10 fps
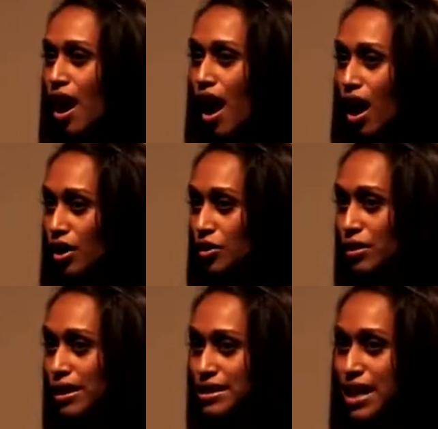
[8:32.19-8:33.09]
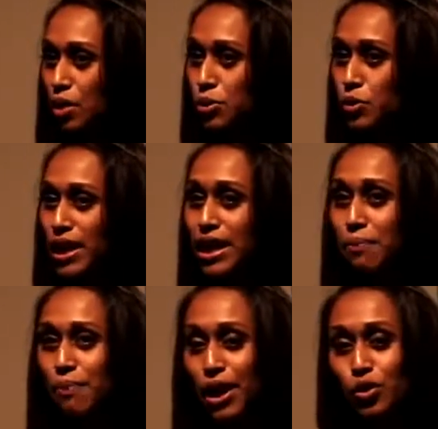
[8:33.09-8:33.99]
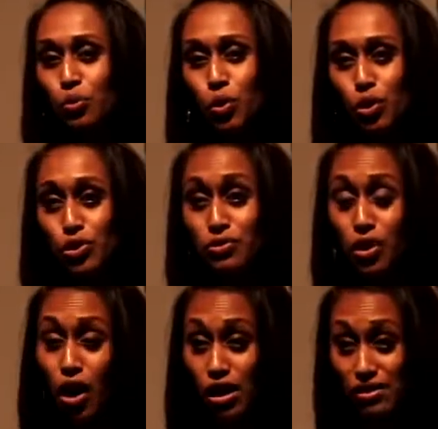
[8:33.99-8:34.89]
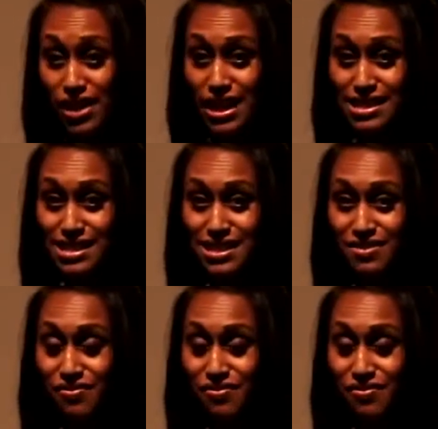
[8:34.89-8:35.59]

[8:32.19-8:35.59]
hungry to help create a better world for all of us.